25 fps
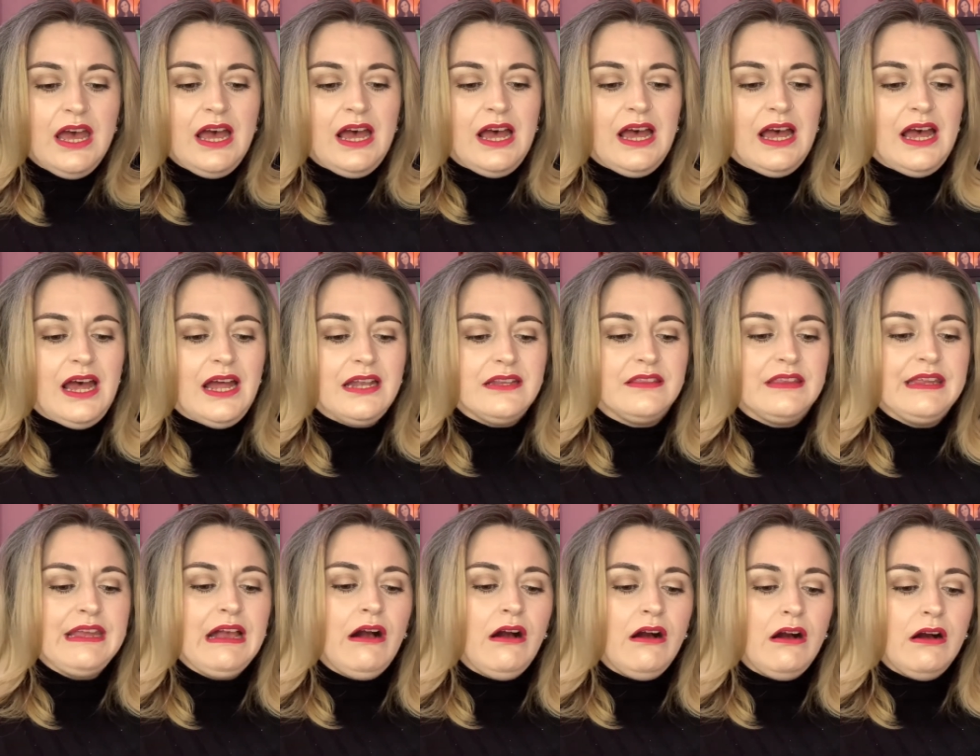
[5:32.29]
And
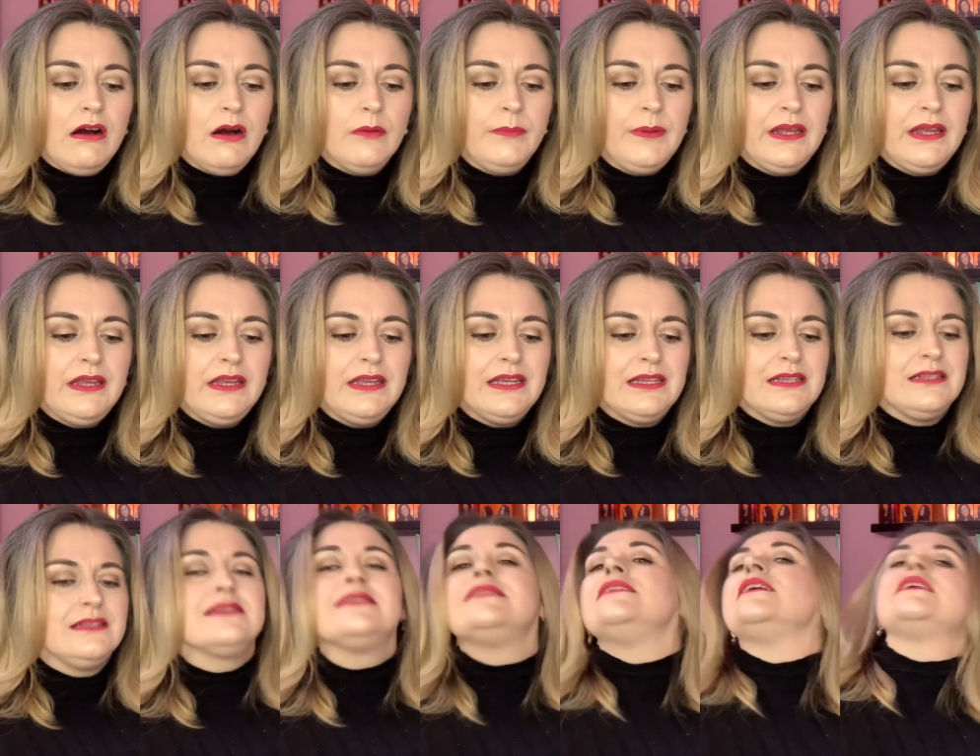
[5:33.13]
the RRP
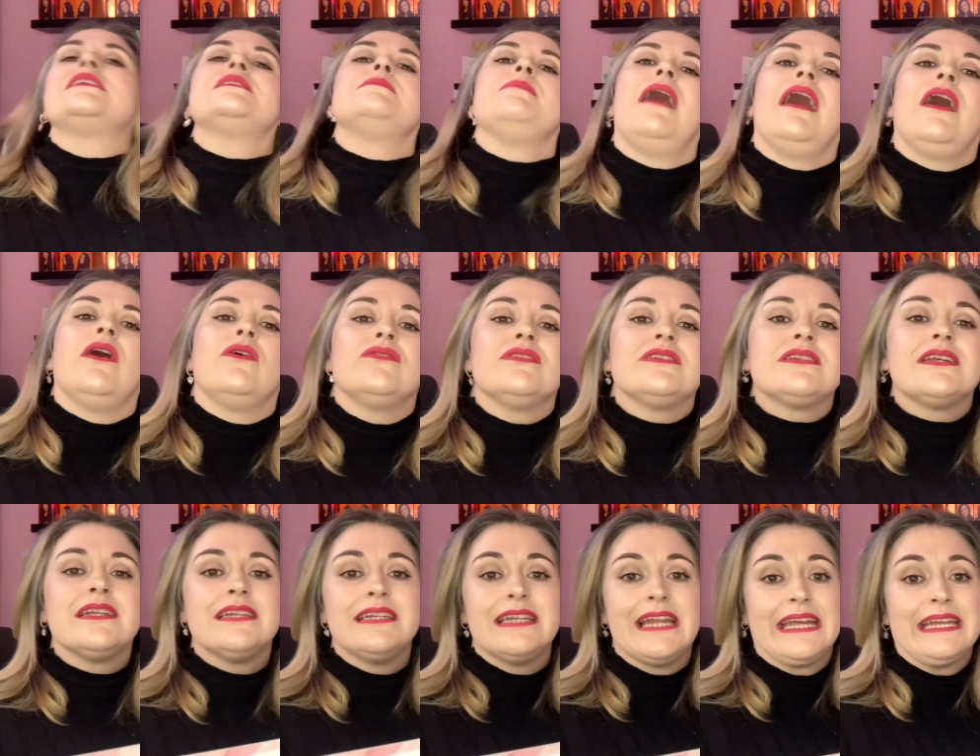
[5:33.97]
is
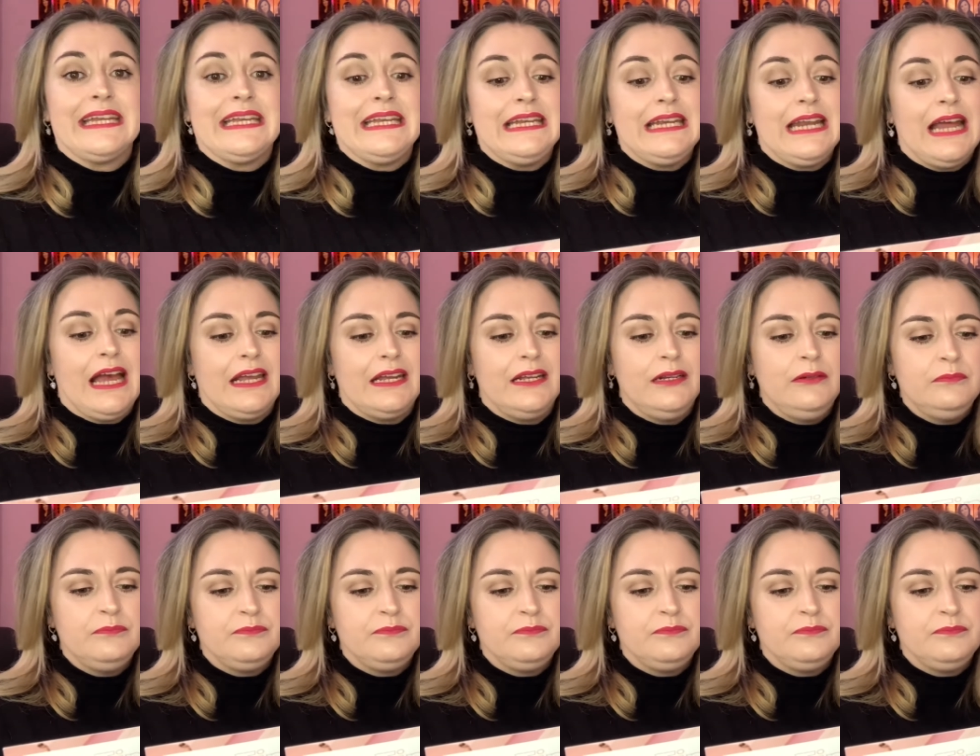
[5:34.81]
£6.99.